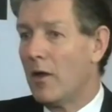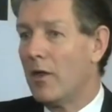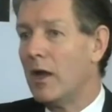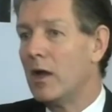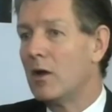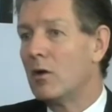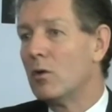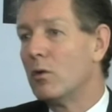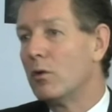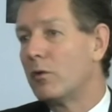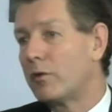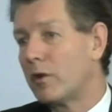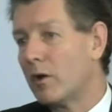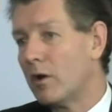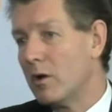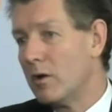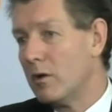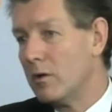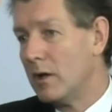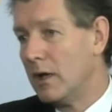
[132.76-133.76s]
think
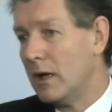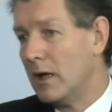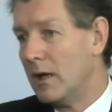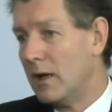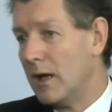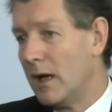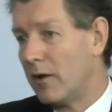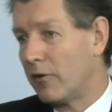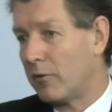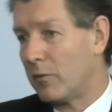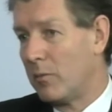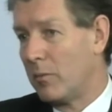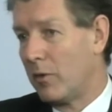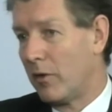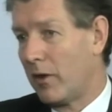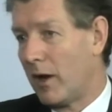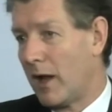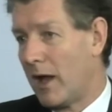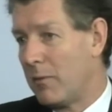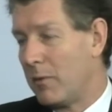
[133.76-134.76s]
also the announcement by
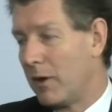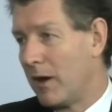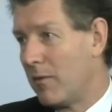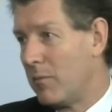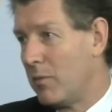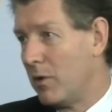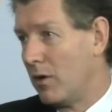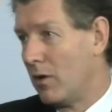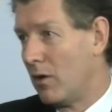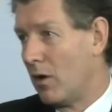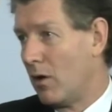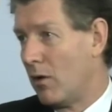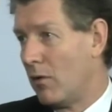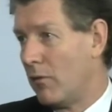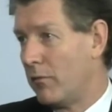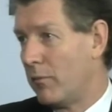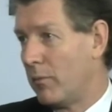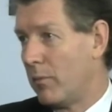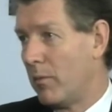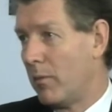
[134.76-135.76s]
the Labor government
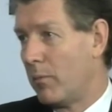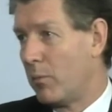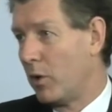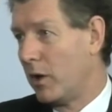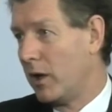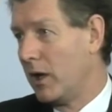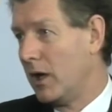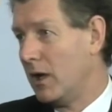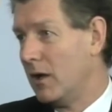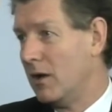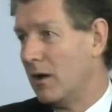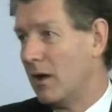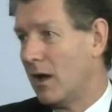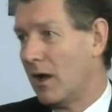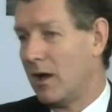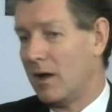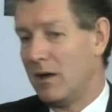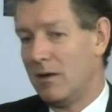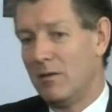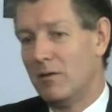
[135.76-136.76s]
of putting in
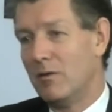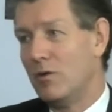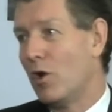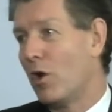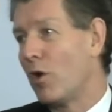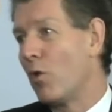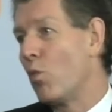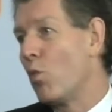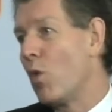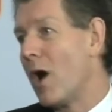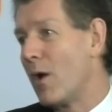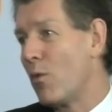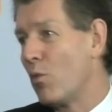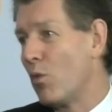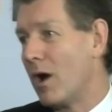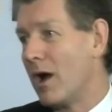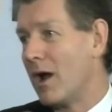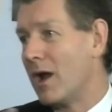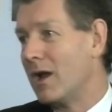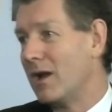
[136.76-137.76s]
not a
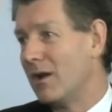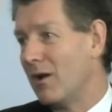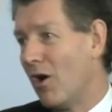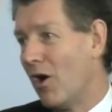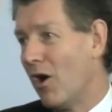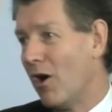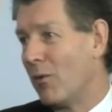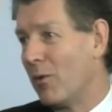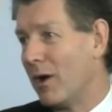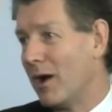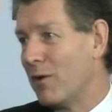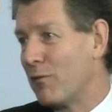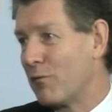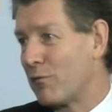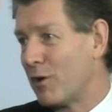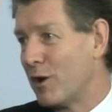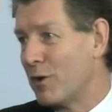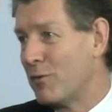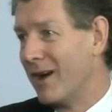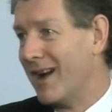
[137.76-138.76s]
one-way highway or
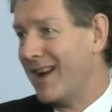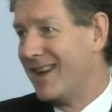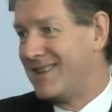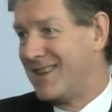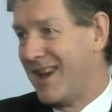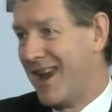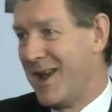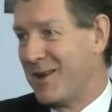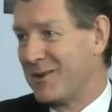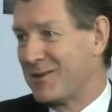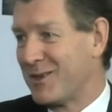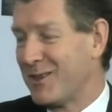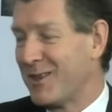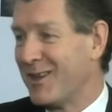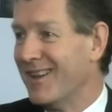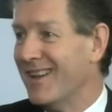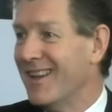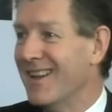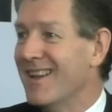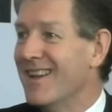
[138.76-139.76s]
freeway down to
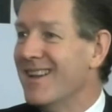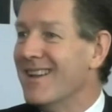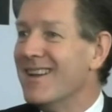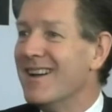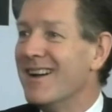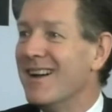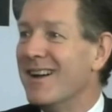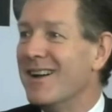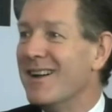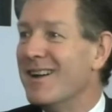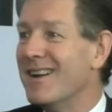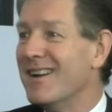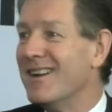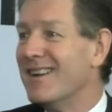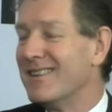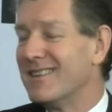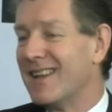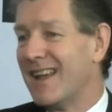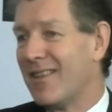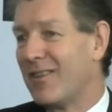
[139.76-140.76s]

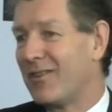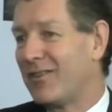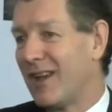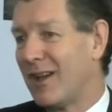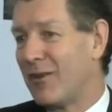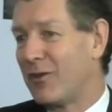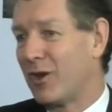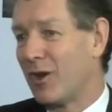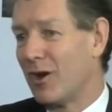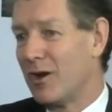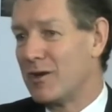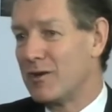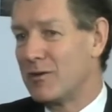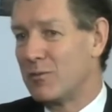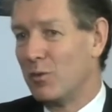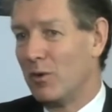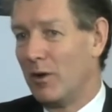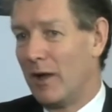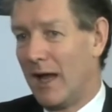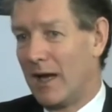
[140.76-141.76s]
the south coast
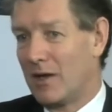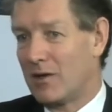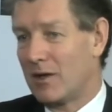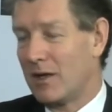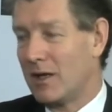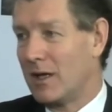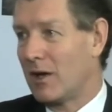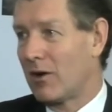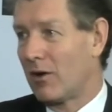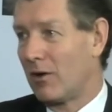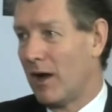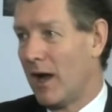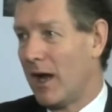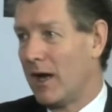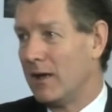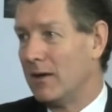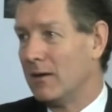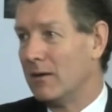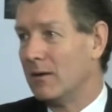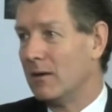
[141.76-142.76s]
will actually
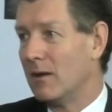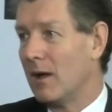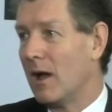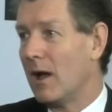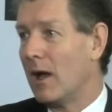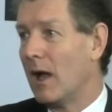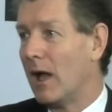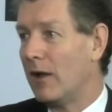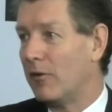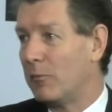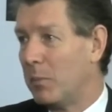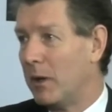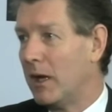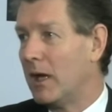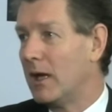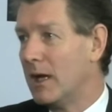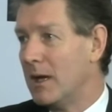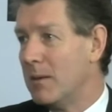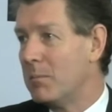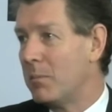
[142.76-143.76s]
create as big
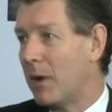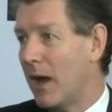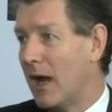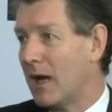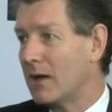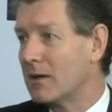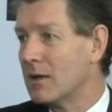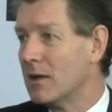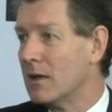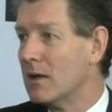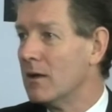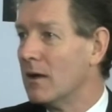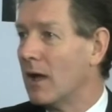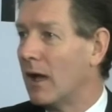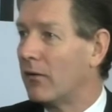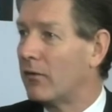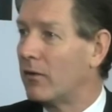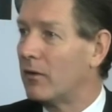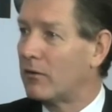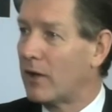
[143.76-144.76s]
an impact
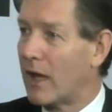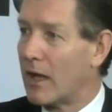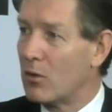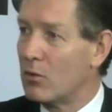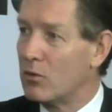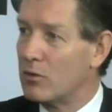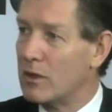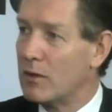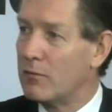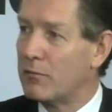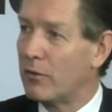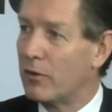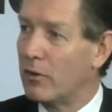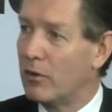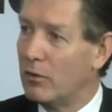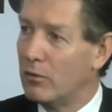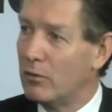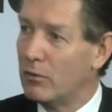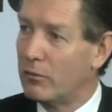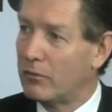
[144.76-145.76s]
as the tunnel did for the
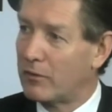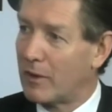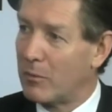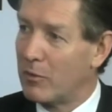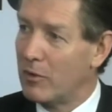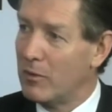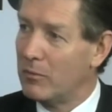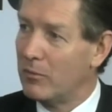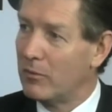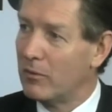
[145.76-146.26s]
hill suburbs.